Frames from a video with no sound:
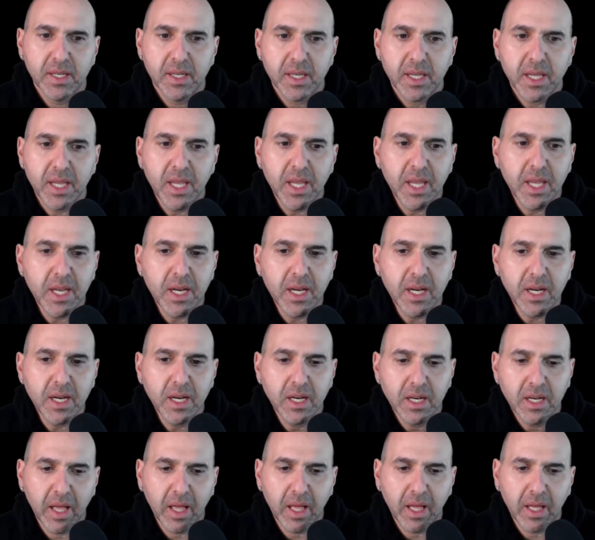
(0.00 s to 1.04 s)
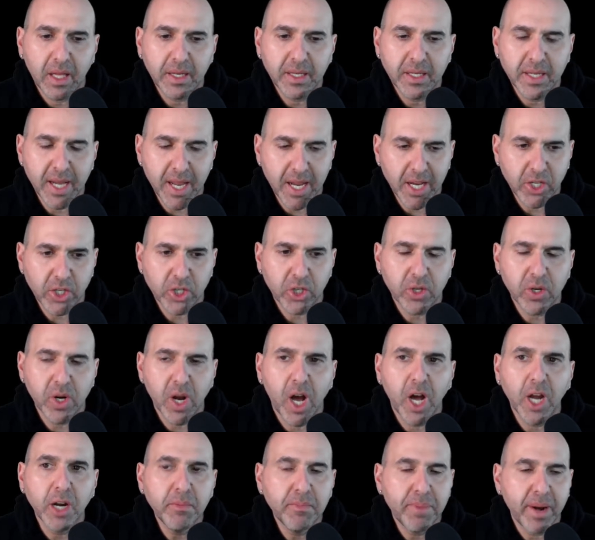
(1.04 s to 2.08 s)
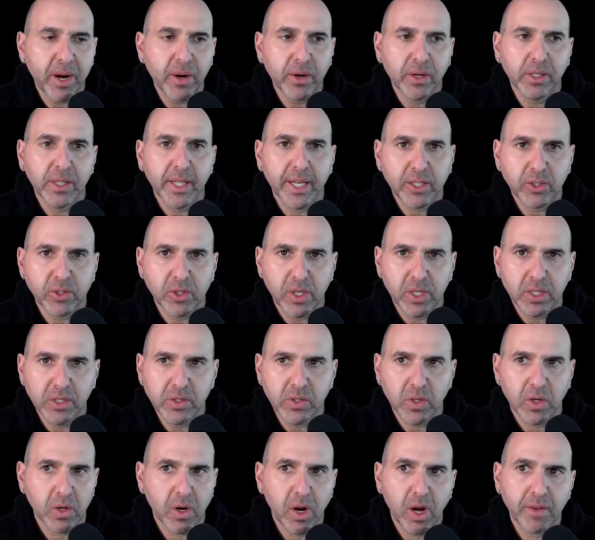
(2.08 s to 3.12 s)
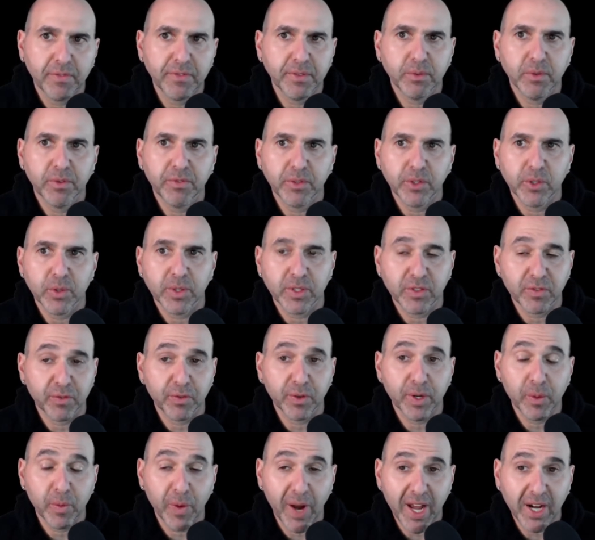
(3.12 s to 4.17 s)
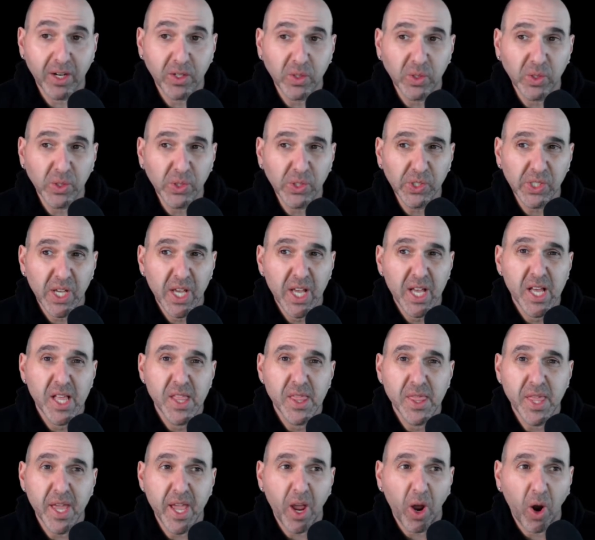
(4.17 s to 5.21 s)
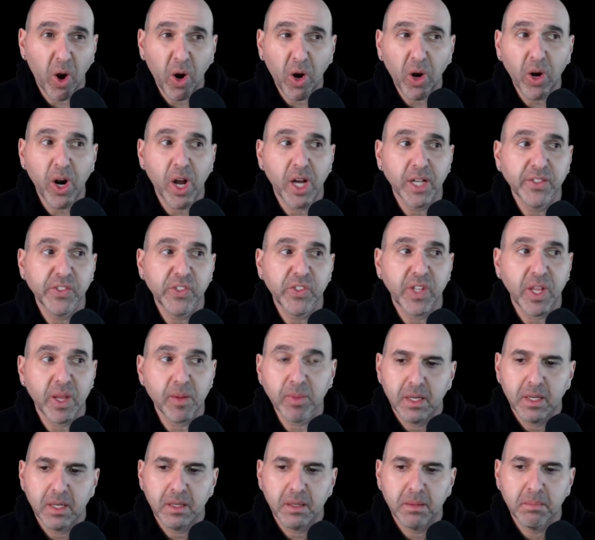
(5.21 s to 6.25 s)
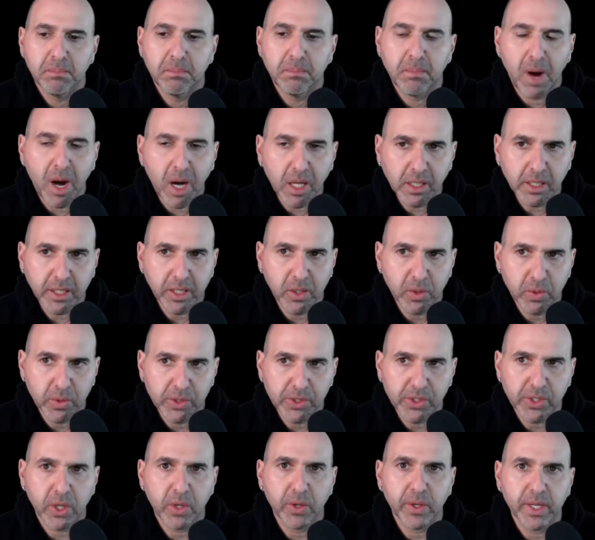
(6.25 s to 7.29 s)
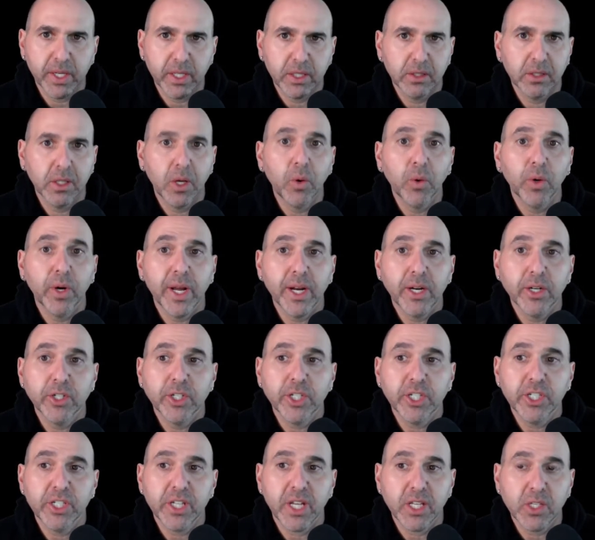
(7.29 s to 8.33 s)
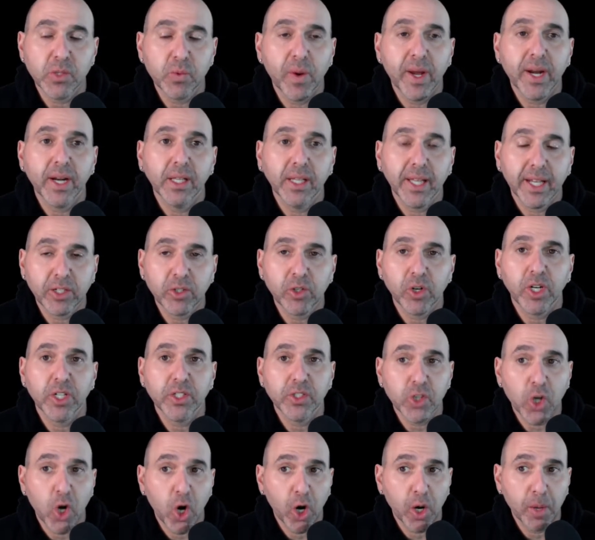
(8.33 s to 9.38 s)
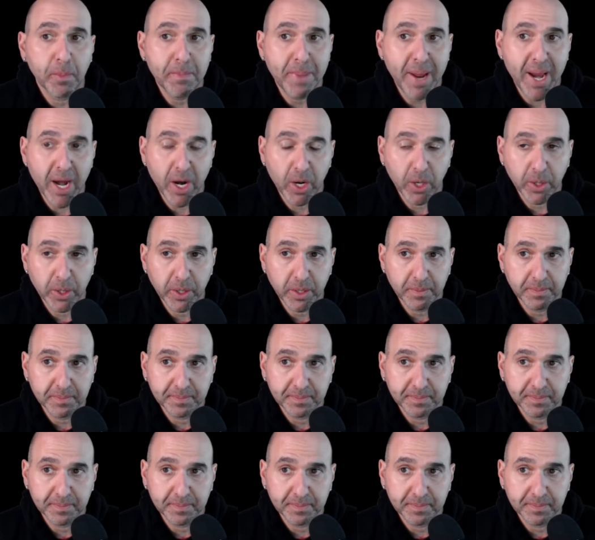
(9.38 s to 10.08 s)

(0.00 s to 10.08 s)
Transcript: In nature, unpaired electrons are often referred to as free radicals. They are unstable. Molecules are in lower energy states when electrons are paired,